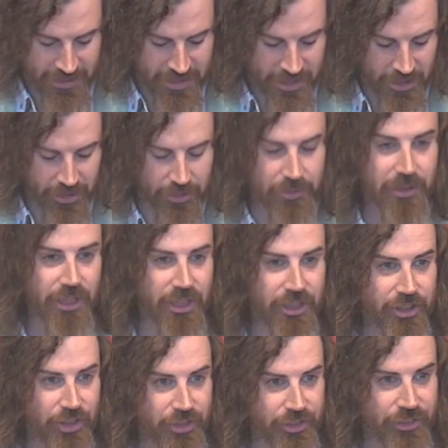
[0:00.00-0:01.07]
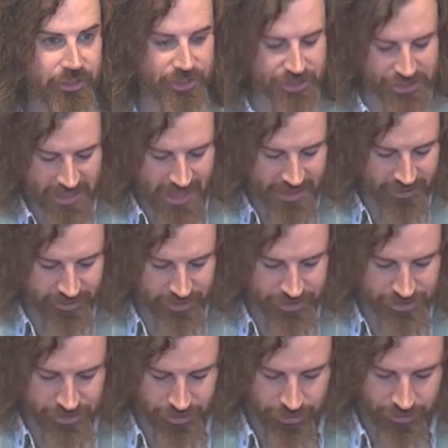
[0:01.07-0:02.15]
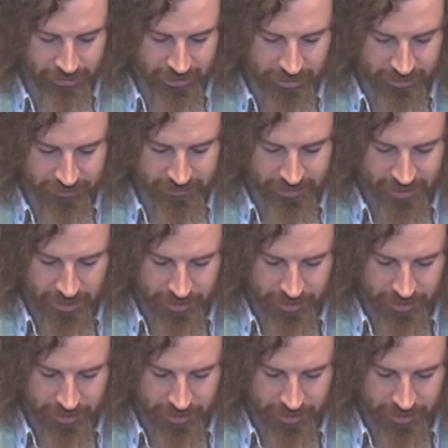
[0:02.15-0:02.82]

we know and understand the story of